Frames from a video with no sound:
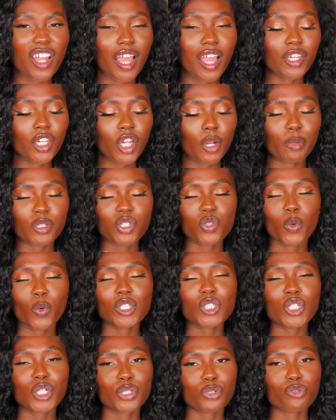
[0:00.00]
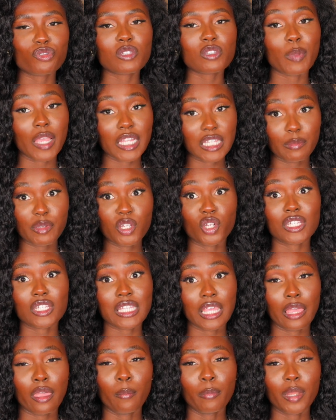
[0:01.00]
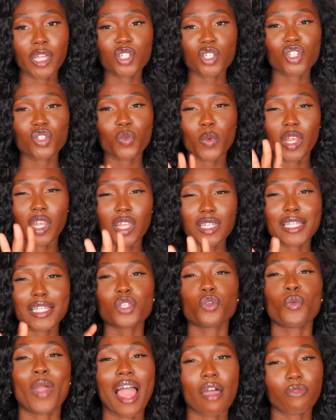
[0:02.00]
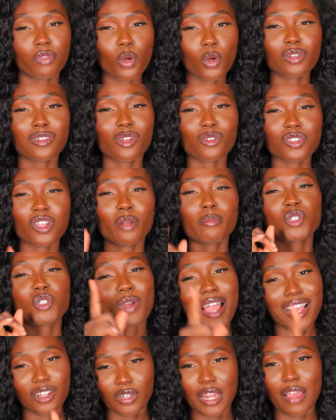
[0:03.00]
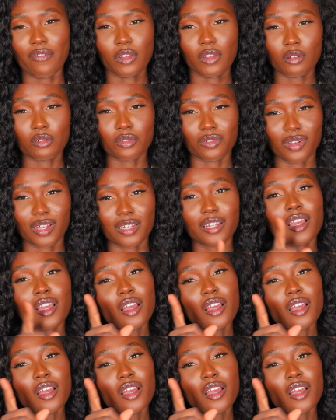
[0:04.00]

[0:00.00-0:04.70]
under, but you want your nude spank to be your skin complexion so it looks like you have no clothes on, but you actually have clothes on.